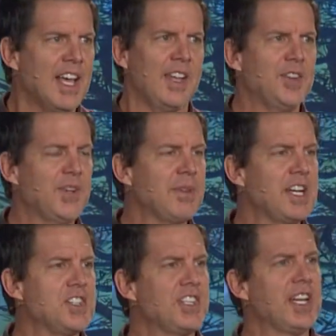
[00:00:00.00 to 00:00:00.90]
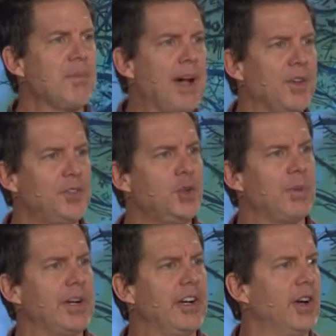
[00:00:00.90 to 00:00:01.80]
there's something interesting about
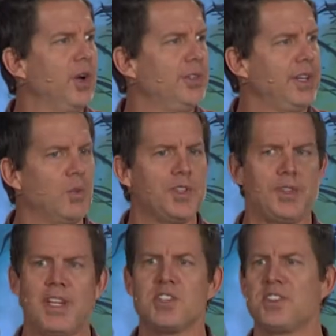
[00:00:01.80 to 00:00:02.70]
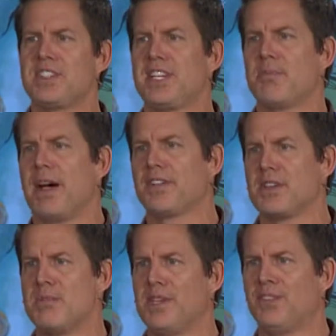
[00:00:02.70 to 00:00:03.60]
superheroes. And what's interesting about
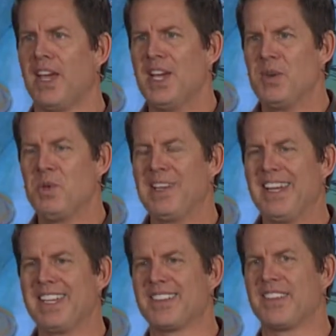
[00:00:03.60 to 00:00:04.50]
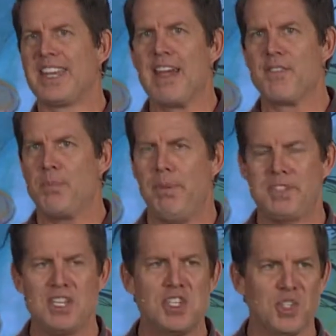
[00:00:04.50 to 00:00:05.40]
them is we like it that they have the
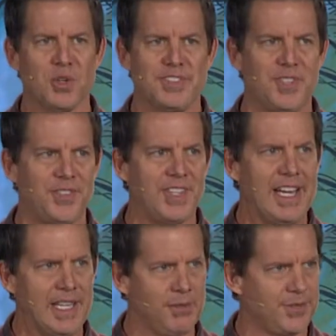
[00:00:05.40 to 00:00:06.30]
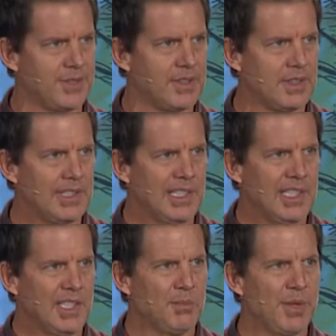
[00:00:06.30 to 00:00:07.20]
potential to save.
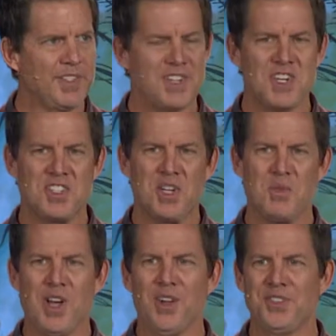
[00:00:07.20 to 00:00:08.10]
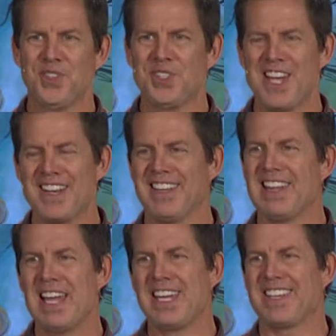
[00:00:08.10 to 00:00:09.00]
But it's interesting, we also kind of
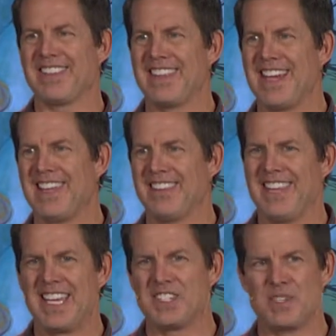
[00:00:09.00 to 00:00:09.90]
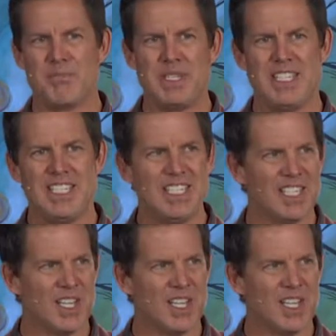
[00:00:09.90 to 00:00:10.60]
like that they get to be